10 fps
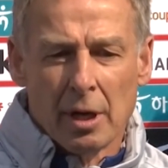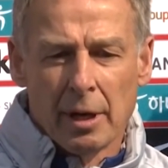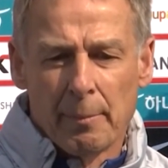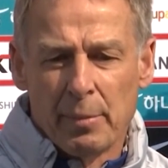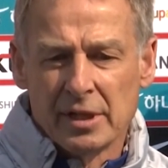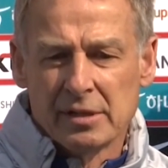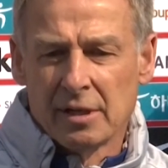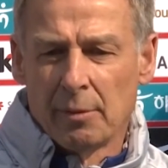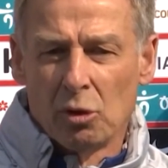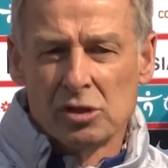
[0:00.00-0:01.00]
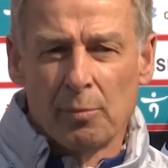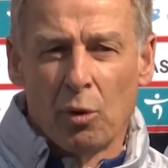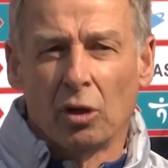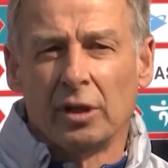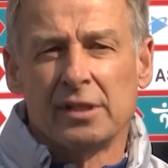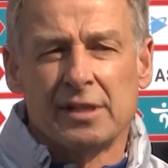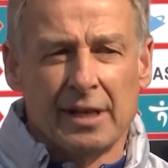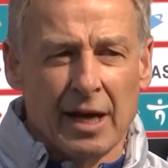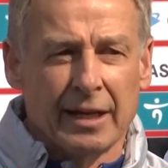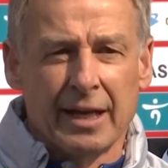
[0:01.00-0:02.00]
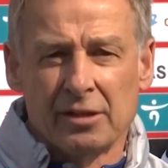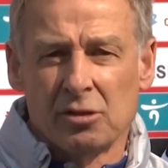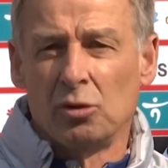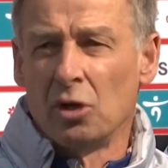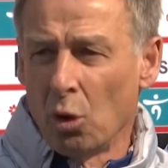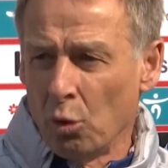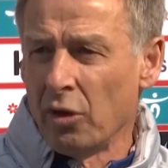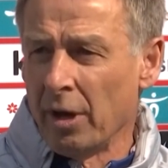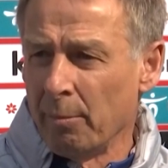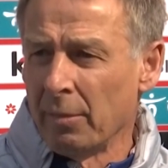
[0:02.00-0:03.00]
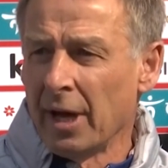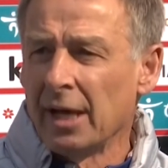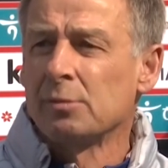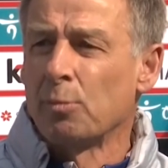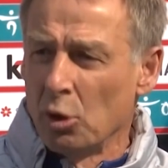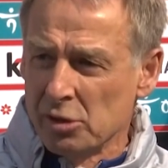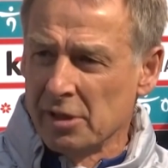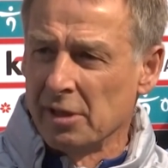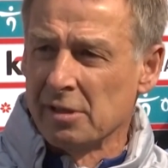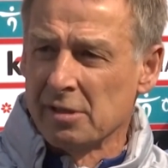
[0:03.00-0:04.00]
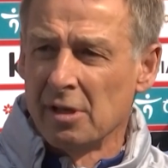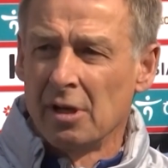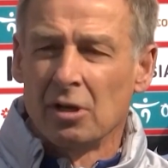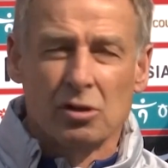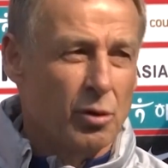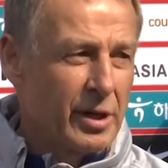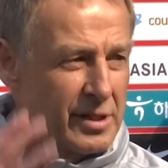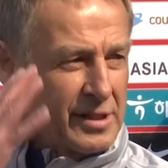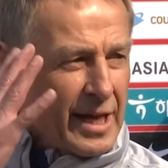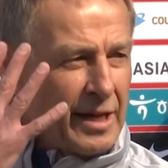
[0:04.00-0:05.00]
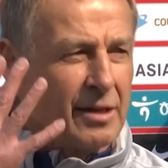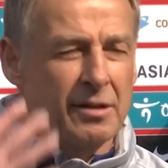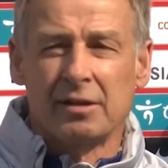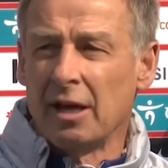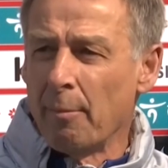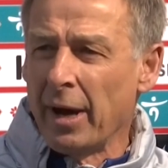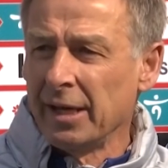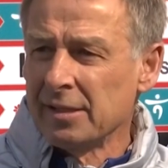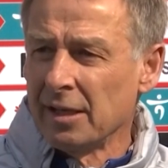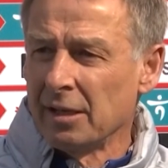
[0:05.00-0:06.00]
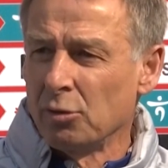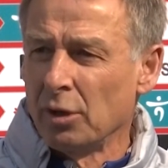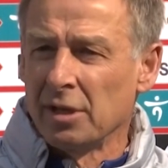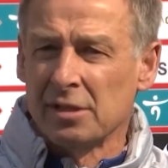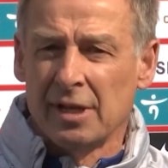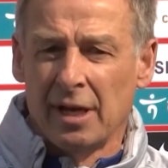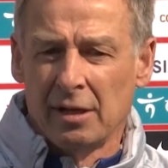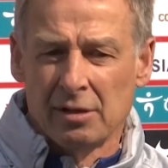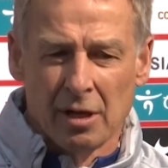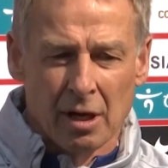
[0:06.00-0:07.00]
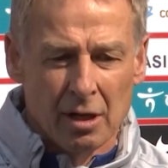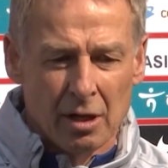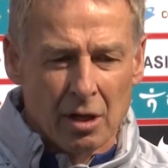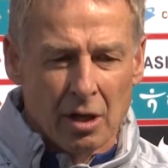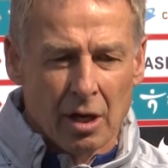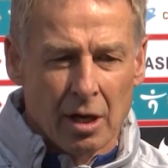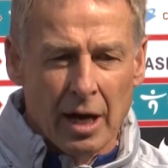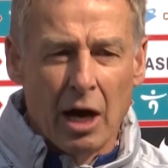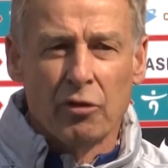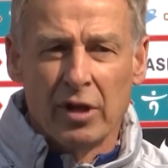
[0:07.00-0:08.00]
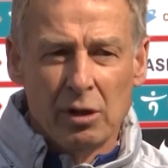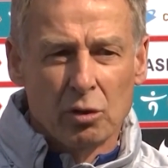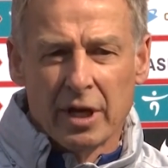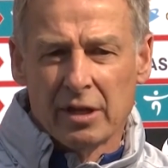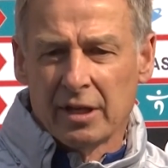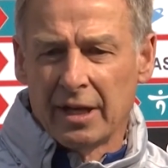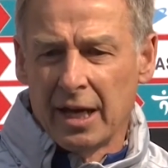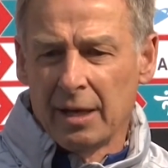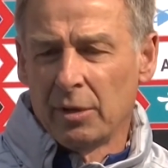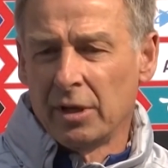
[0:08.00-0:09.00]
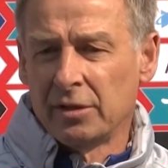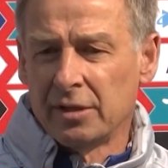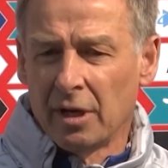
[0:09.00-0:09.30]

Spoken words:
But most important is that I get to know them as persons, to understand their mindset, to understand how they look at the game, and